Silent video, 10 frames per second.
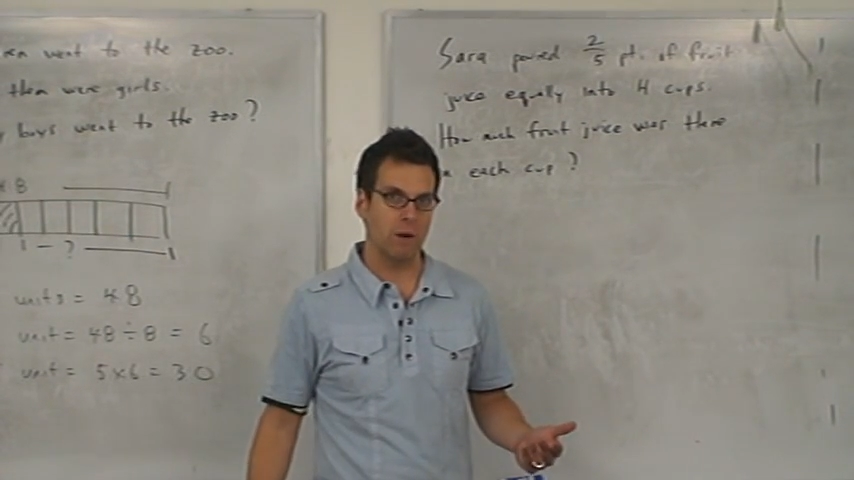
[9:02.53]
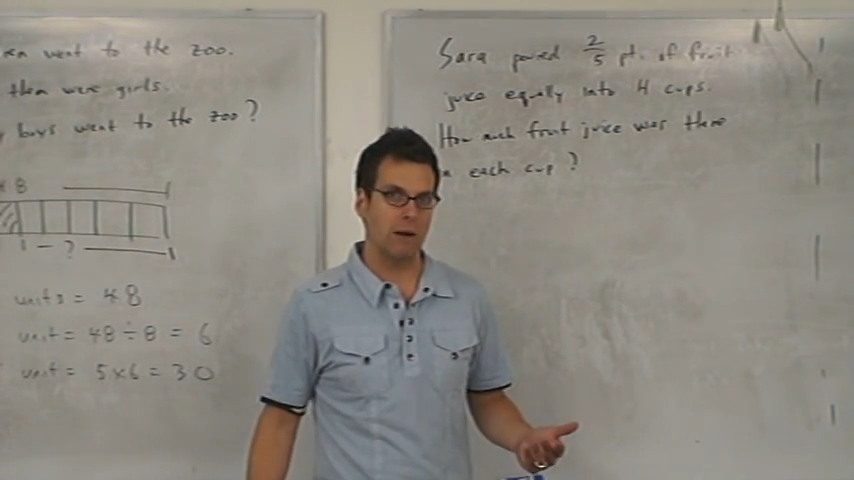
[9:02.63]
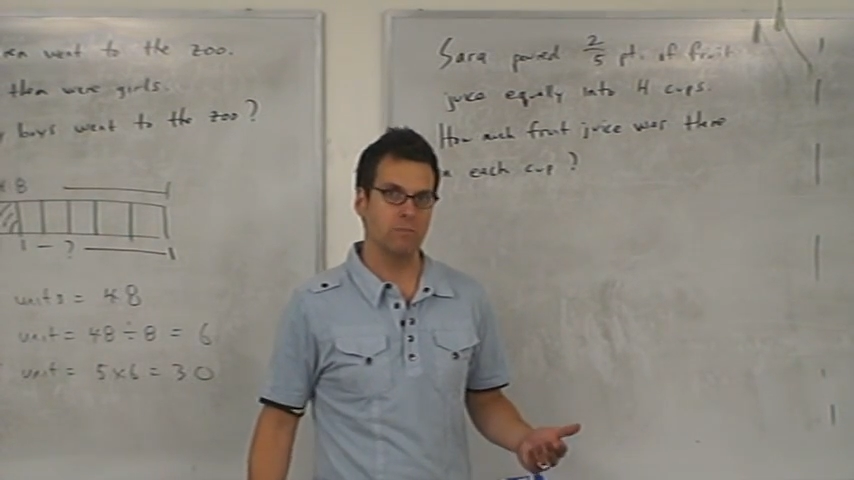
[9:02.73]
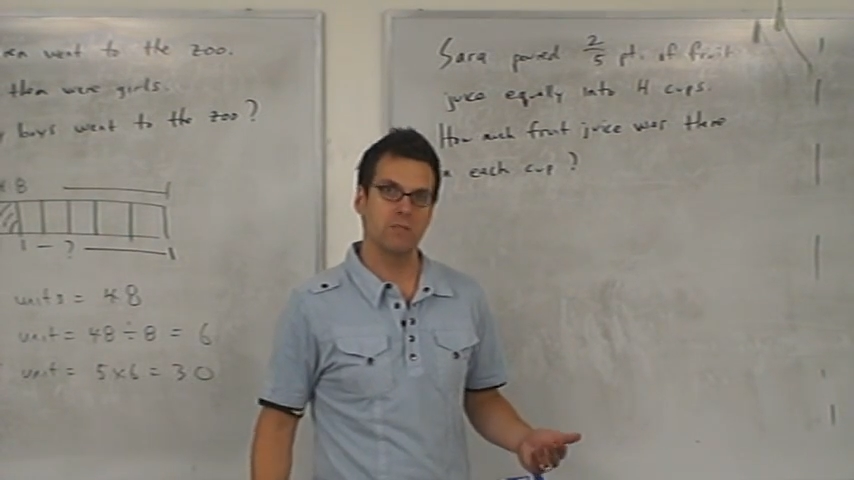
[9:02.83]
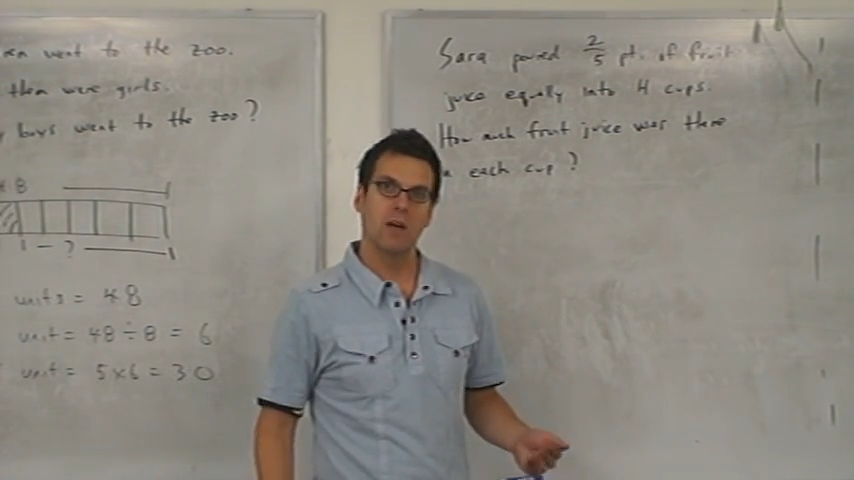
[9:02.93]

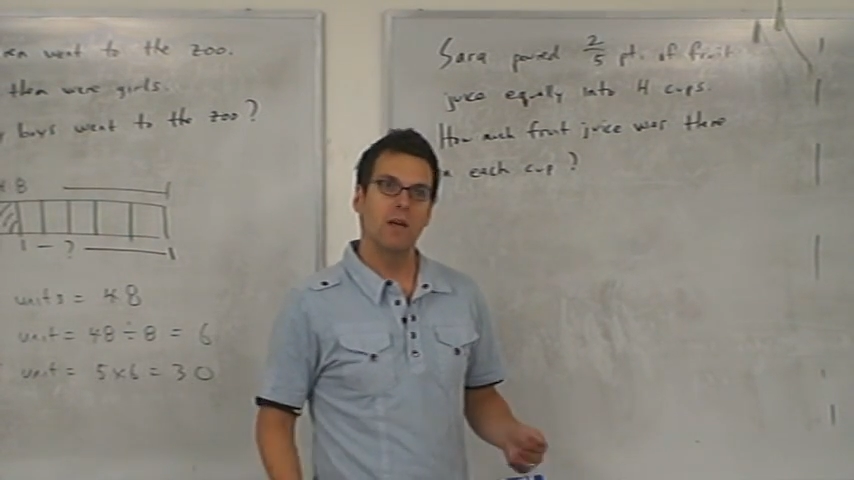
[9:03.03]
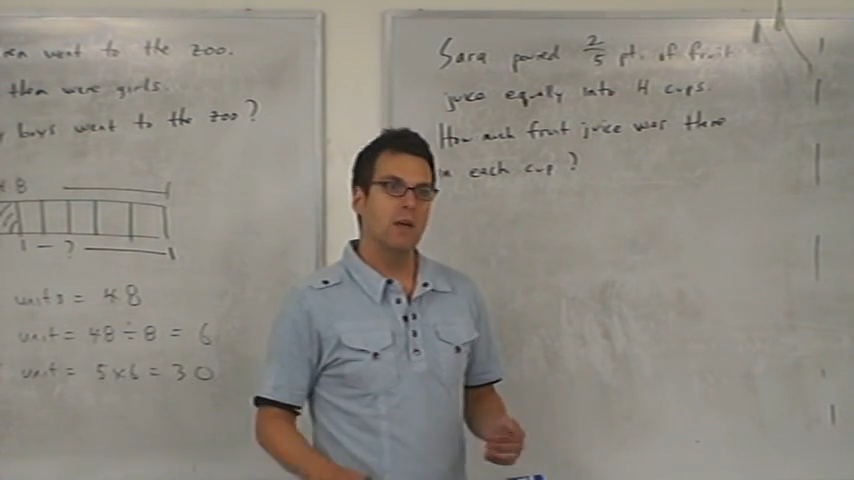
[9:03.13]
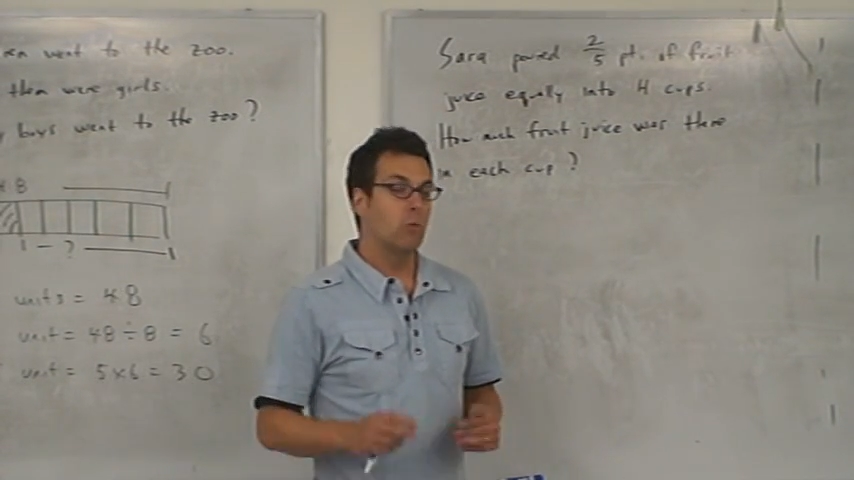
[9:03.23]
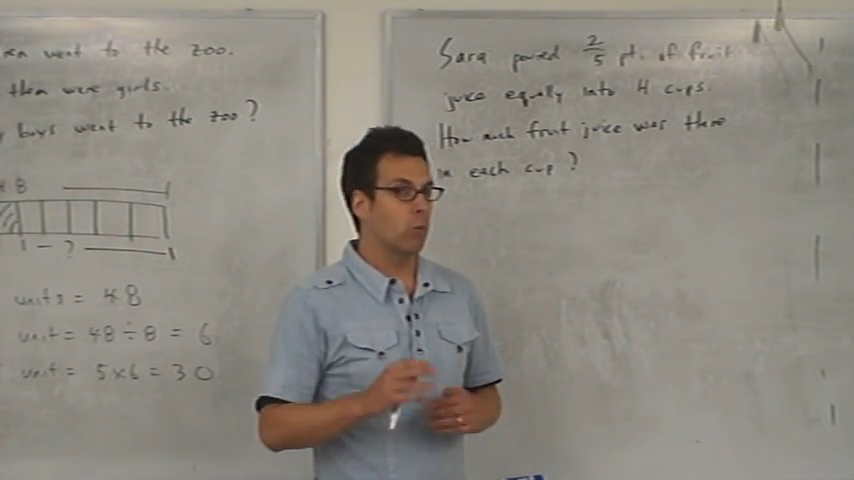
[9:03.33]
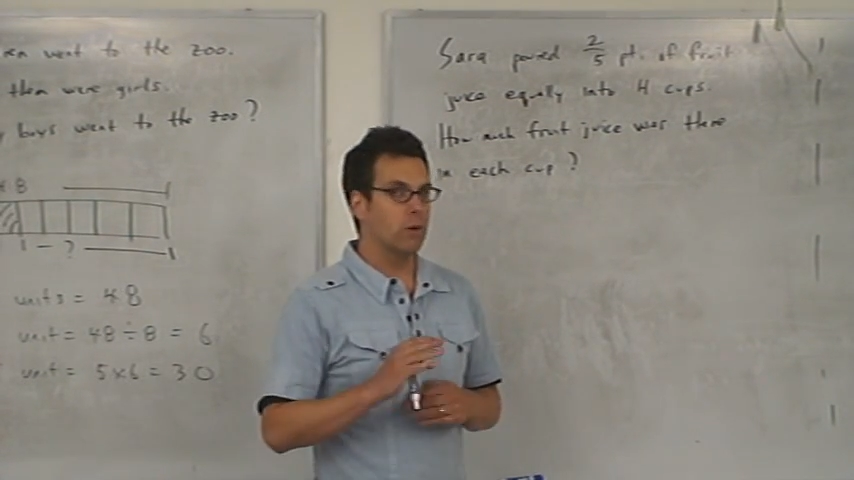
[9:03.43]
problems.
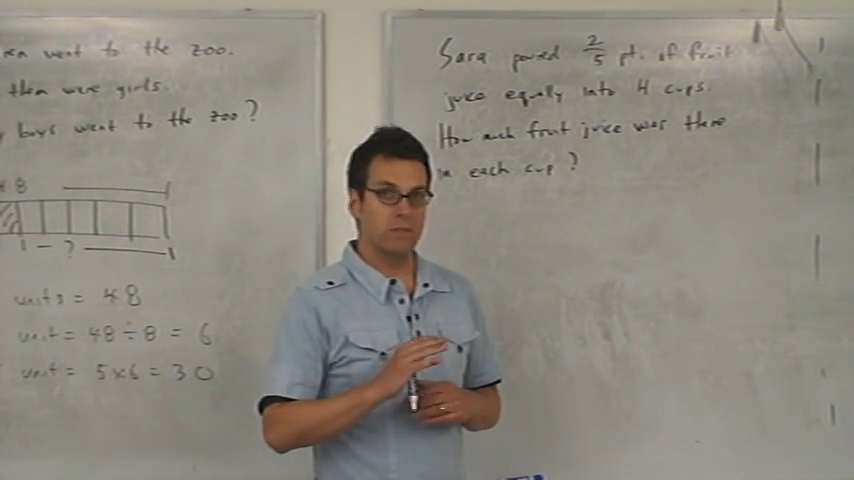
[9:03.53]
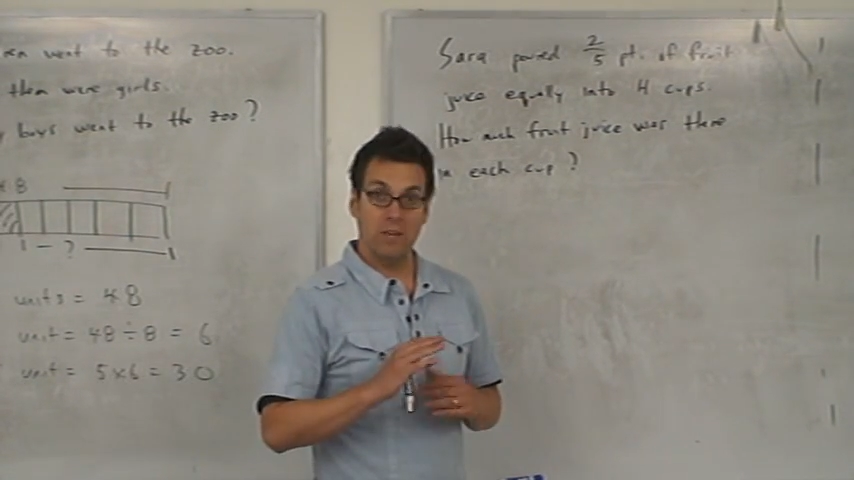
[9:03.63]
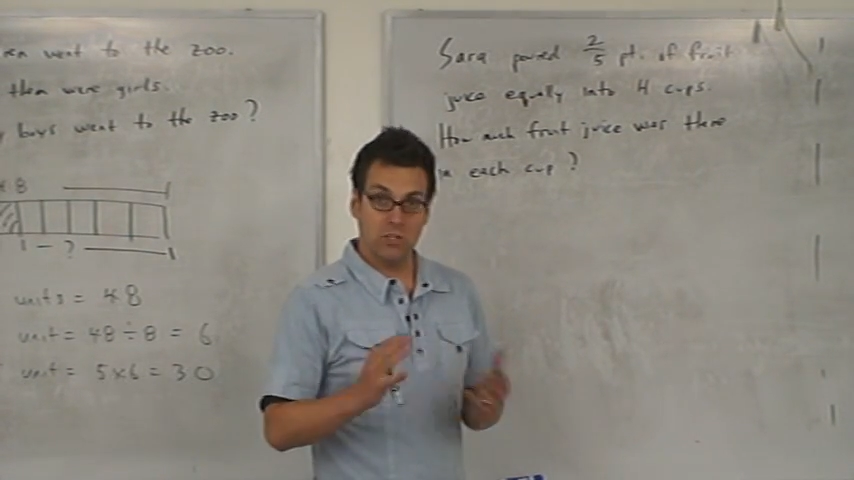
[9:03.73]
The